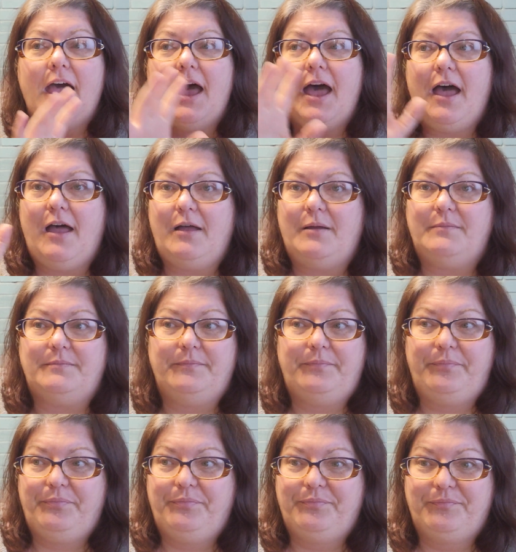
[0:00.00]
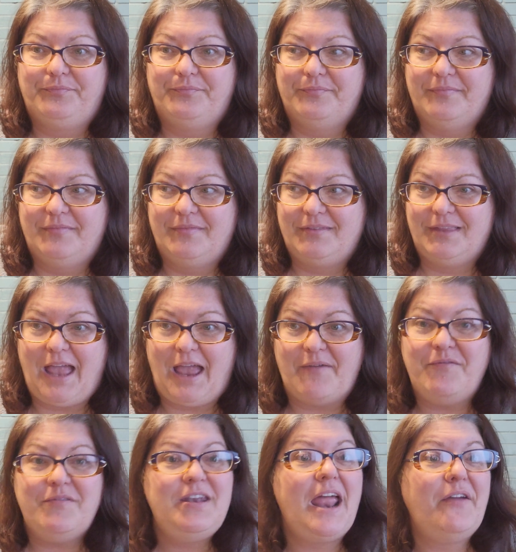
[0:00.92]

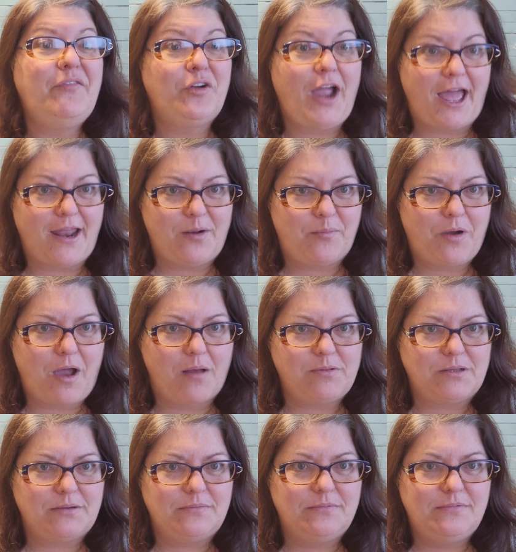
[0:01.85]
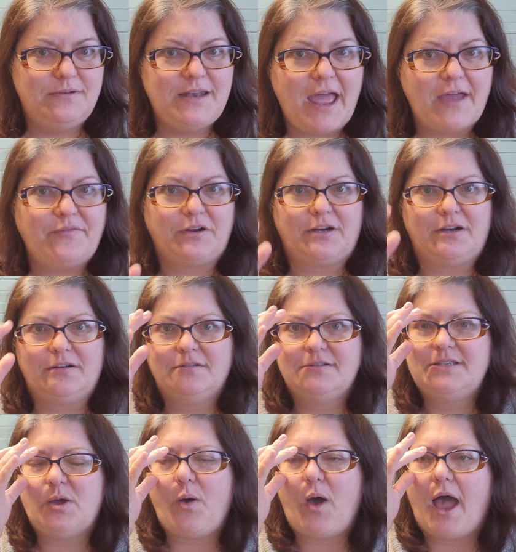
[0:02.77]
I've never had a problem. Never.
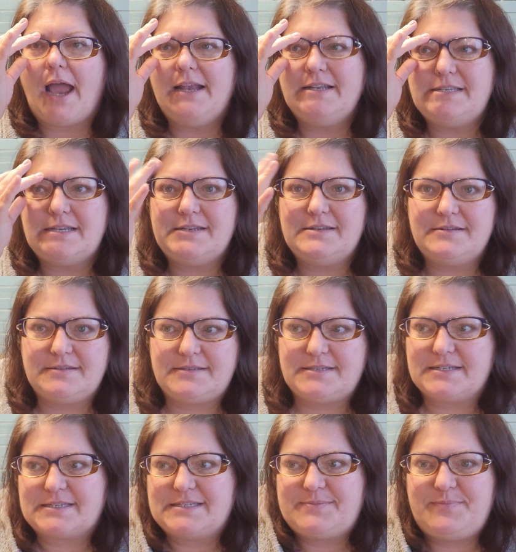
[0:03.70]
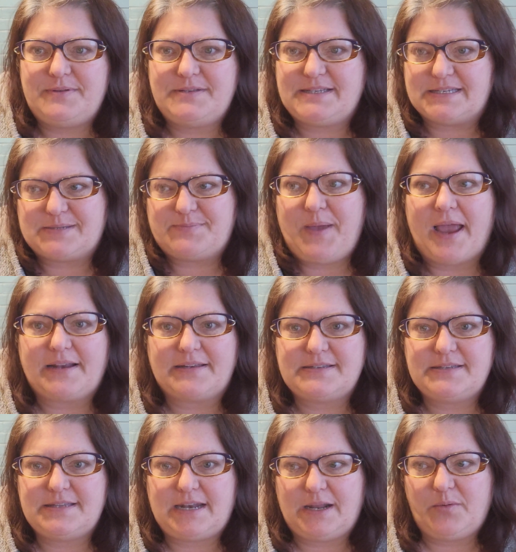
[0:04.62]
So I didn't
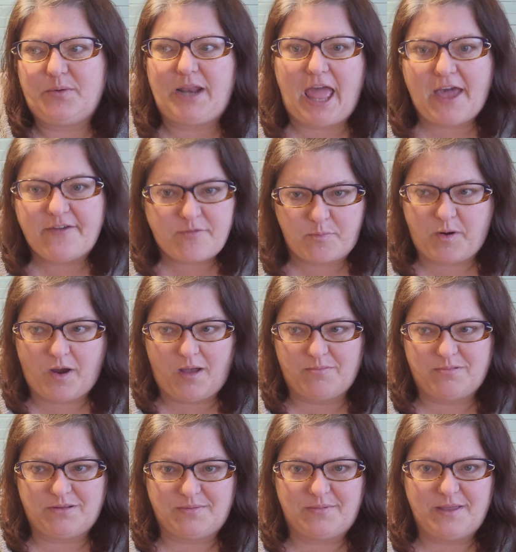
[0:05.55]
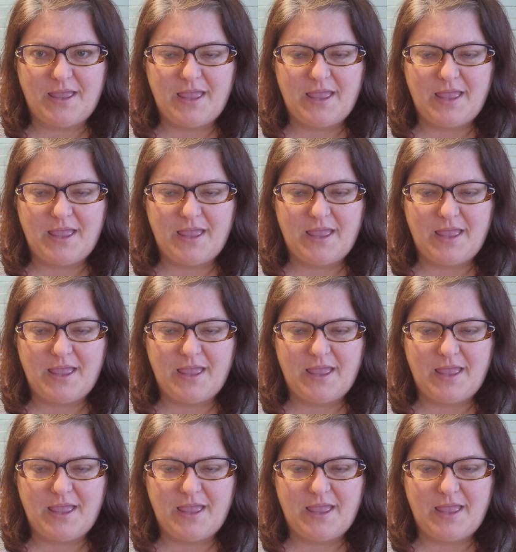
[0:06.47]
suspect that I would have a problem.